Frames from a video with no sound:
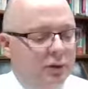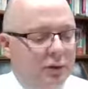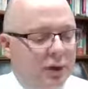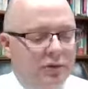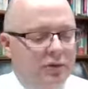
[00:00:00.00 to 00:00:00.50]
Do
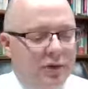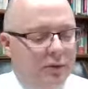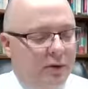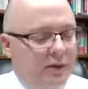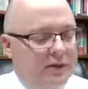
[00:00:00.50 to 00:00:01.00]
not
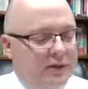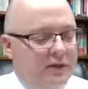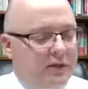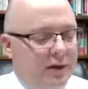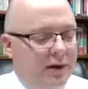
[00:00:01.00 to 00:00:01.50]
trouble the
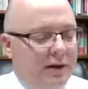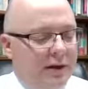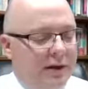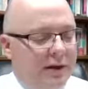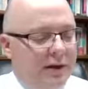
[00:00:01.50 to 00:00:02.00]
teacher.
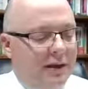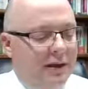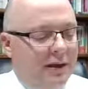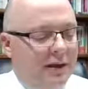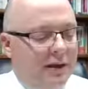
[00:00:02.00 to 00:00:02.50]

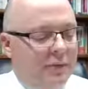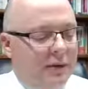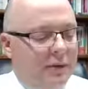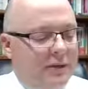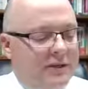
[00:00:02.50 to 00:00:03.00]

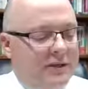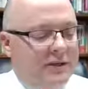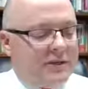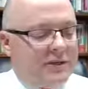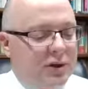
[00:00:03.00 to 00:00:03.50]
But when
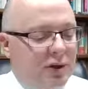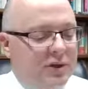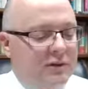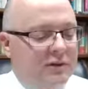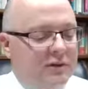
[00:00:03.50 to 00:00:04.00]
Jesus
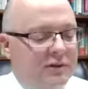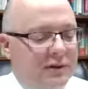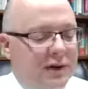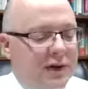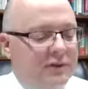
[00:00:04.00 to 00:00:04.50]
heard it,
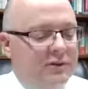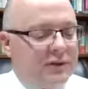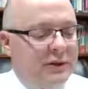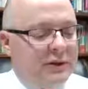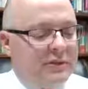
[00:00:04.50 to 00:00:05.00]
he
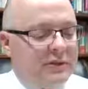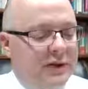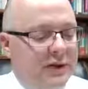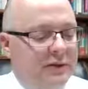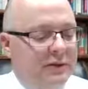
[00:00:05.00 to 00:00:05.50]
answered him,
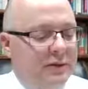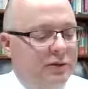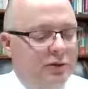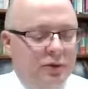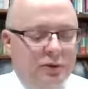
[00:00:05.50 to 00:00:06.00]
saying,
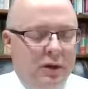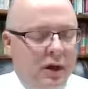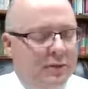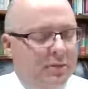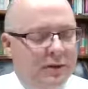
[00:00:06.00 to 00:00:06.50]
Do
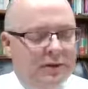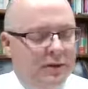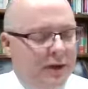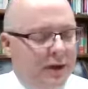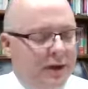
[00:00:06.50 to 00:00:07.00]
not be
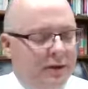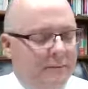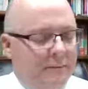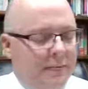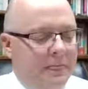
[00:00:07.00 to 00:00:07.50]

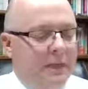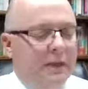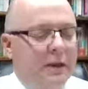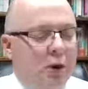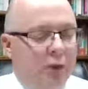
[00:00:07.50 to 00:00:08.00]
afraid,
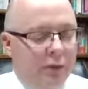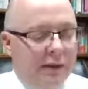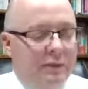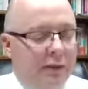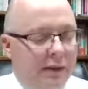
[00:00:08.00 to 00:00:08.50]

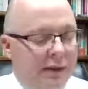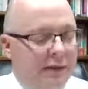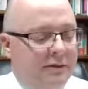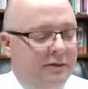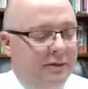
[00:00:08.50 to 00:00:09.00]
only
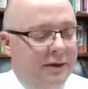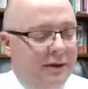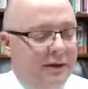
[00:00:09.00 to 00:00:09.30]
believe,